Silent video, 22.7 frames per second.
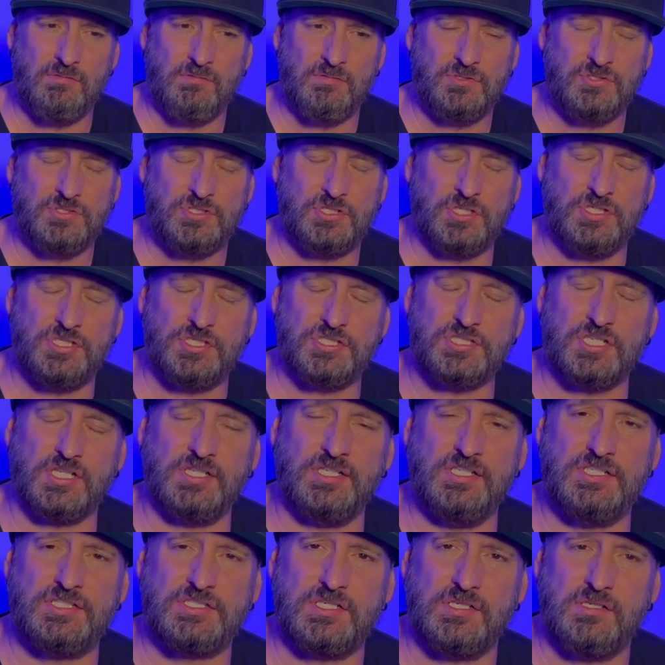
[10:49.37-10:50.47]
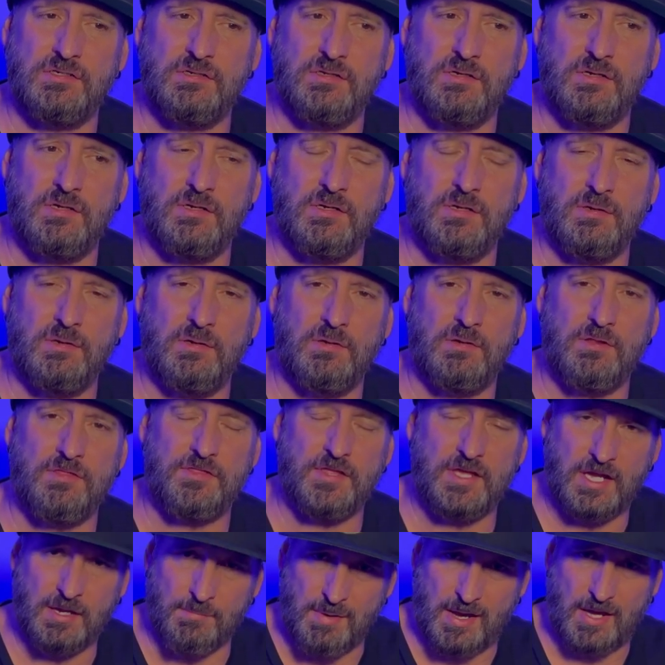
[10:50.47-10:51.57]
to just at least
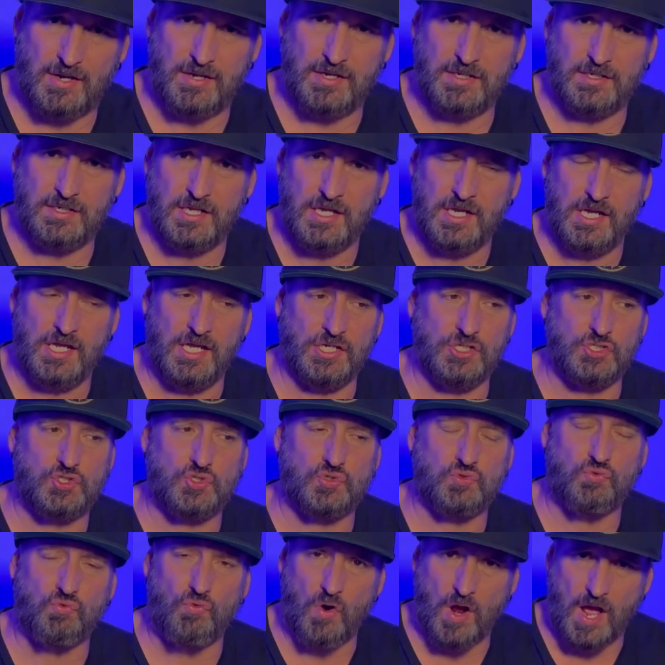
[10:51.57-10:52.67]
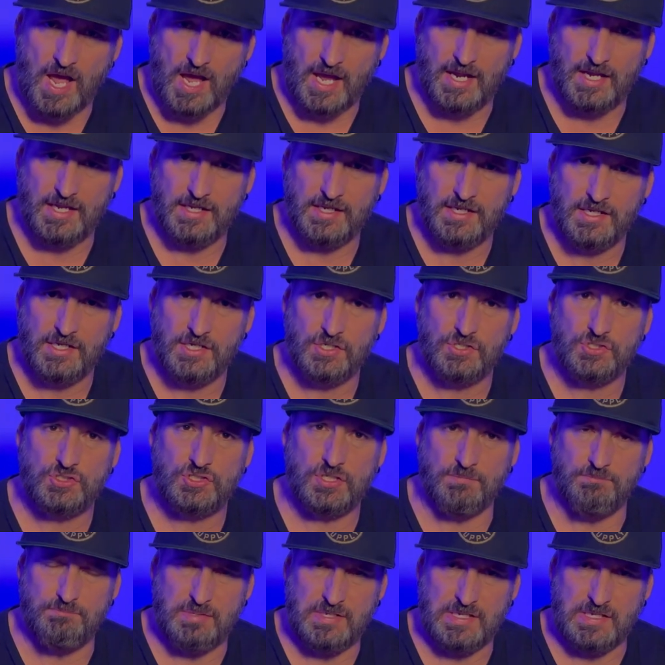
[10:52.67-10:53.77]
think about it and try to
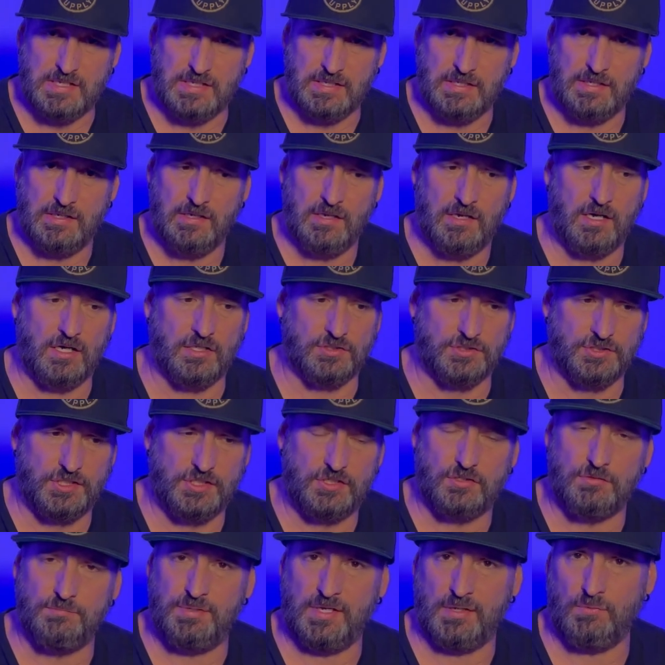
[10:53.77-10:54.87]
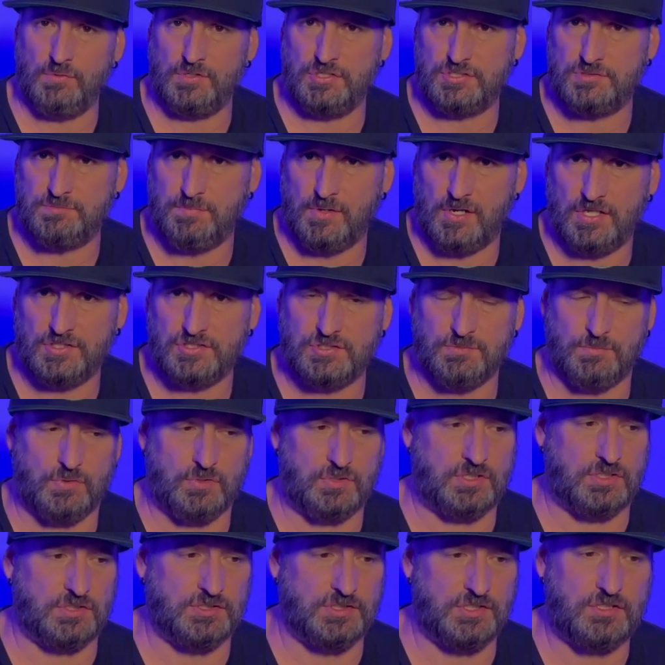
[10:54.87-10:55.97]
be a little bit responsible and a
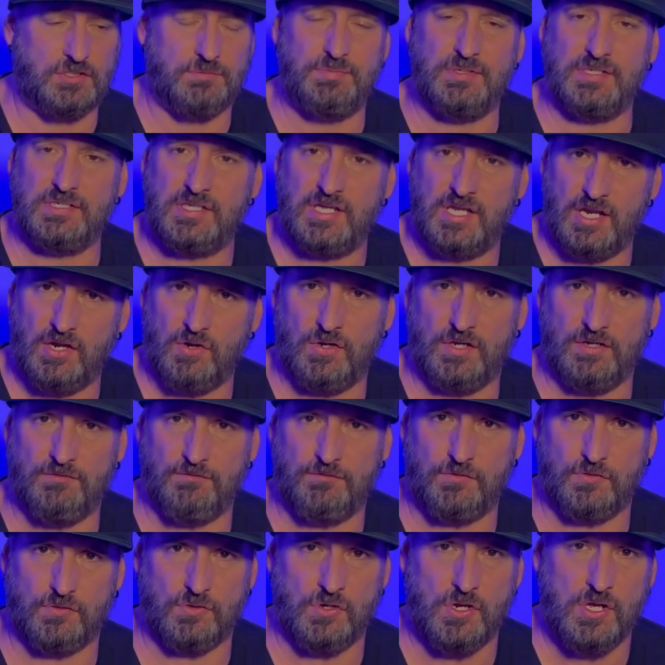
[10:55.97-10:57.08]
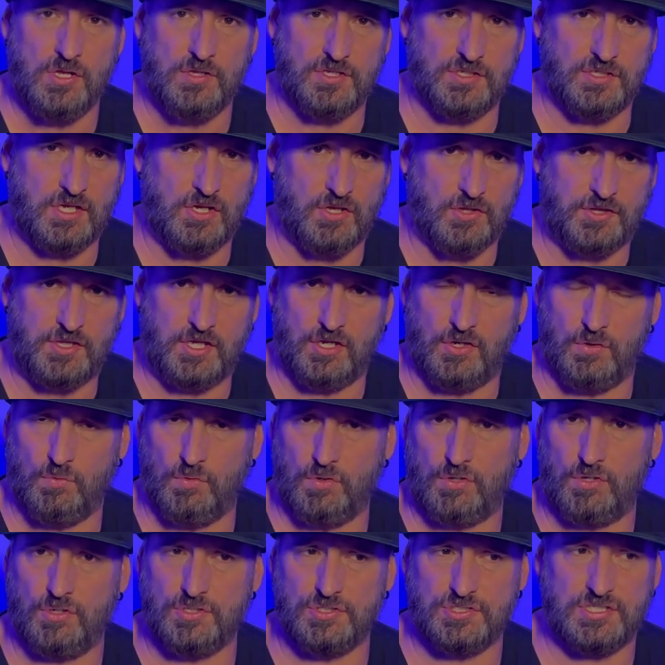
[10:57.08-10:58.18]
little bit caring for the healthcare
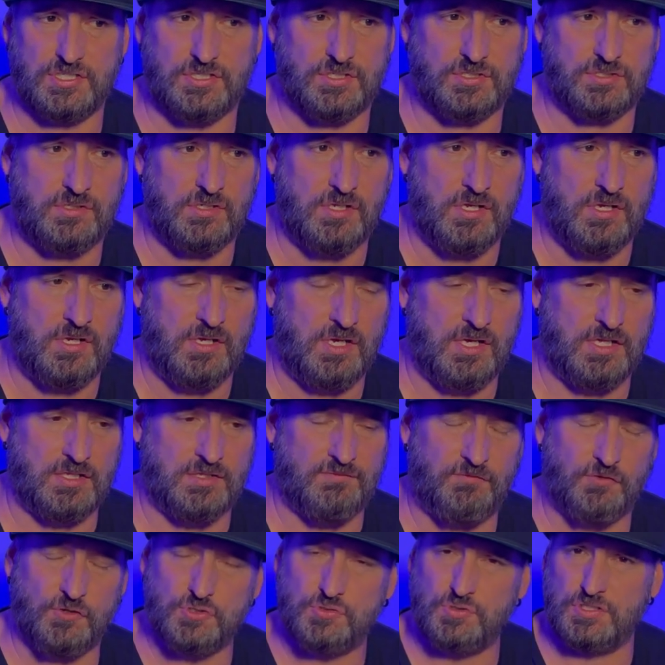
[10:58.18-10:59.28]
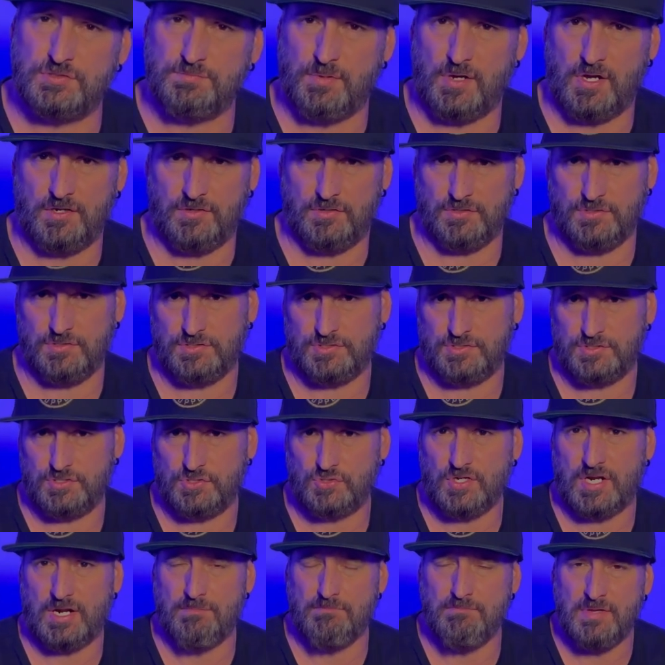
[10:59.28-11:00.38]
workers and the first responders, to try
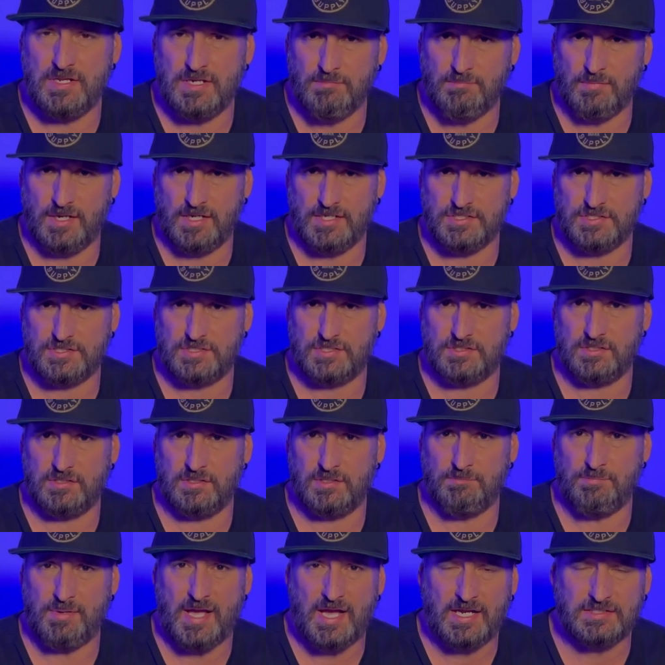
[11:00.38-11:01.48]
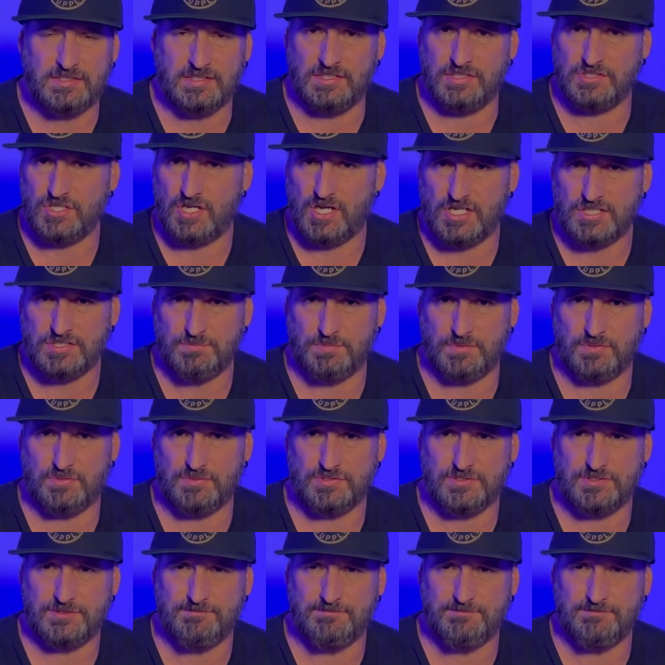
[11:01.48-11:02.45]
to minimize the impacting these hospitals.